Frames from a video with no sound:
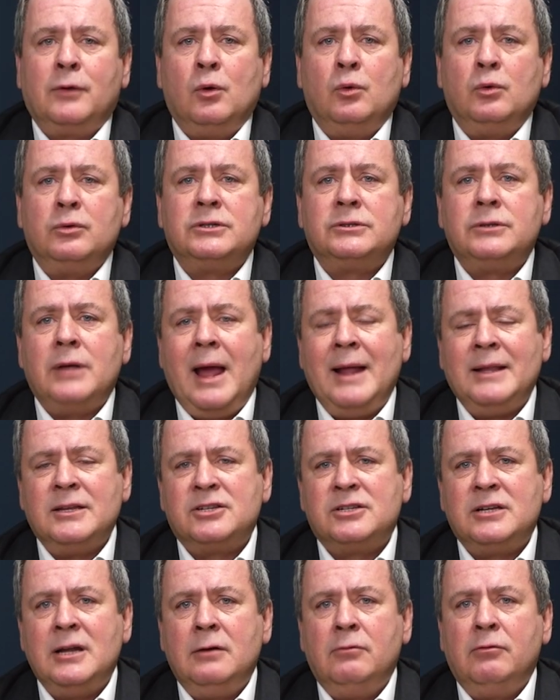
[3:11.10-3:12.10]
course,
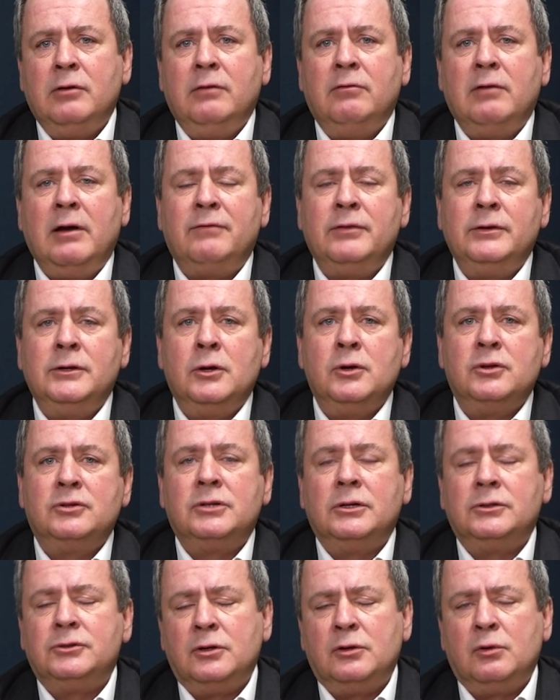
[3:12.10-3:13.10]
ancillary revenues,
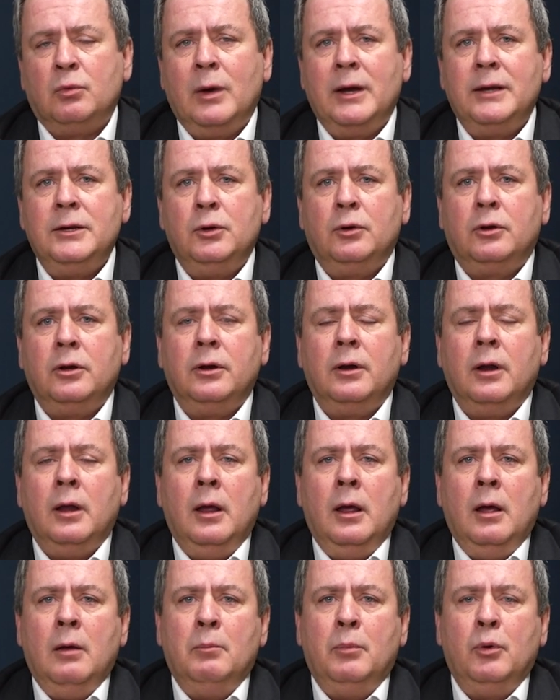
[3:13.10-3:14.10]
such as where you can
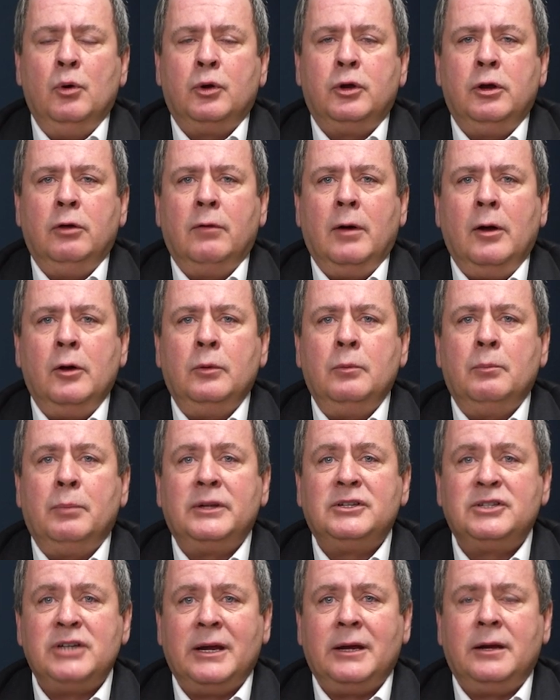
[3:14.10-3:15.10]
book your own
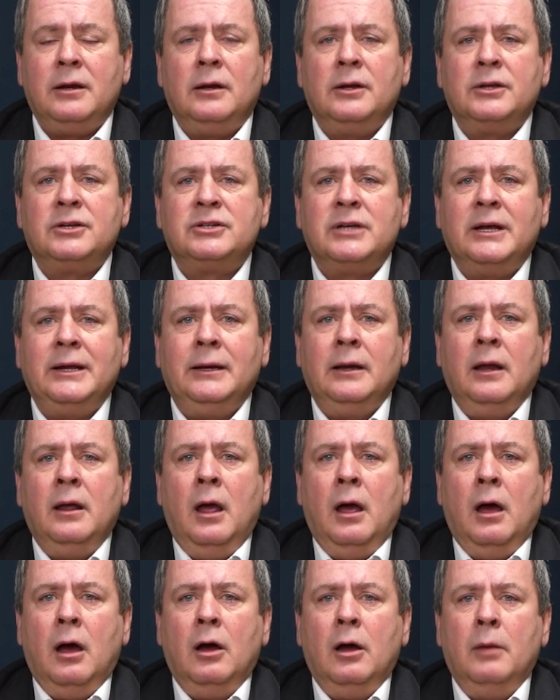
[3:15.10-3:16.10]
particular seat,
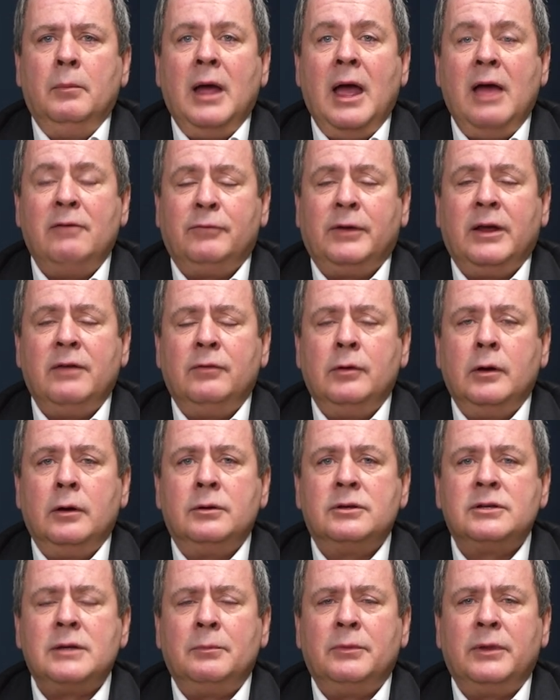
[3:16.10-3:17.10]
have given
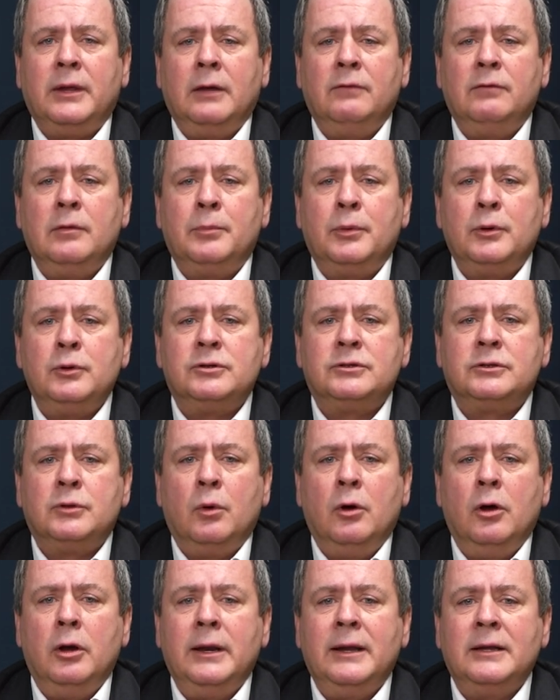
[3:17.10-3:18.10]
us something of a boost
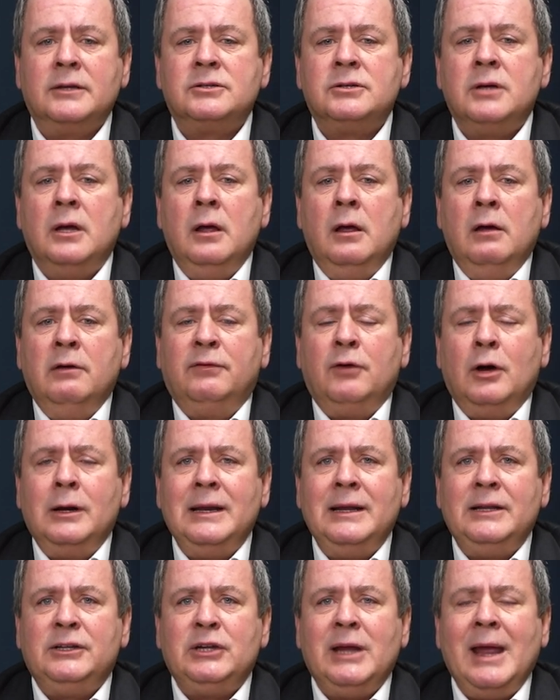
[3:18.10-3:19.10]
to earnings.
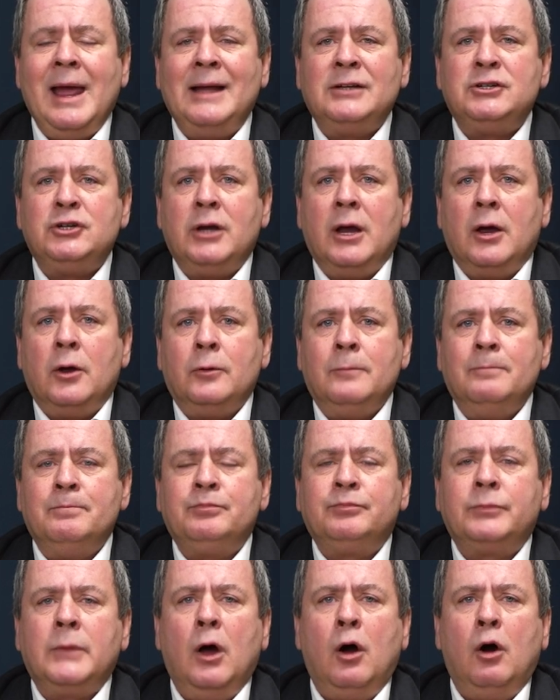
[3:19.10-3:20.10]
Finally, Diageo.
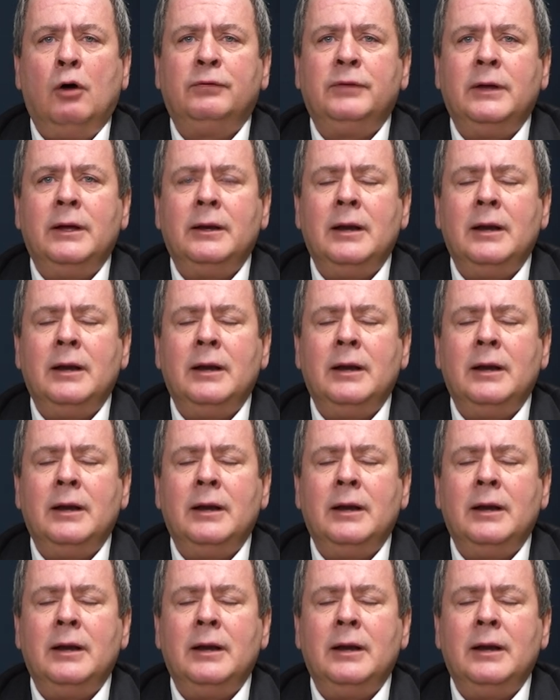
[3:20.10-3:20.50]
Half-year